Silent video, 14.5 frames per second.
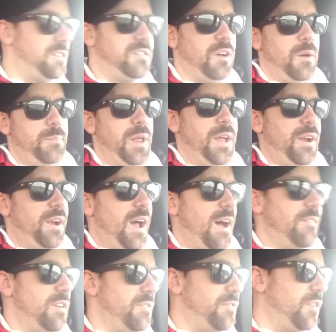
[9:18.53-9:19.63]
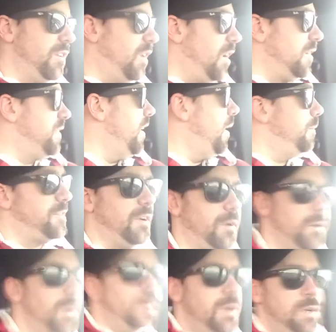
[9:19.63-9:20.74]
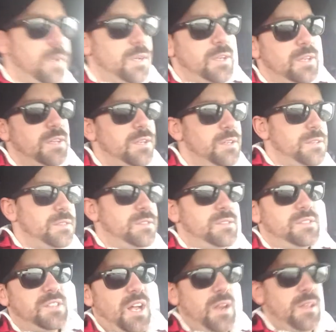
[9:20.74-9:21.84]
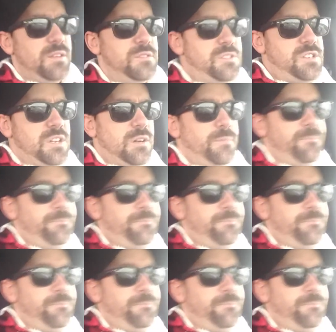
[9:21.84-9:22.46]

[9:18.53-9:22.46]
So I plan on having it for a long time, so it's not a huge deal.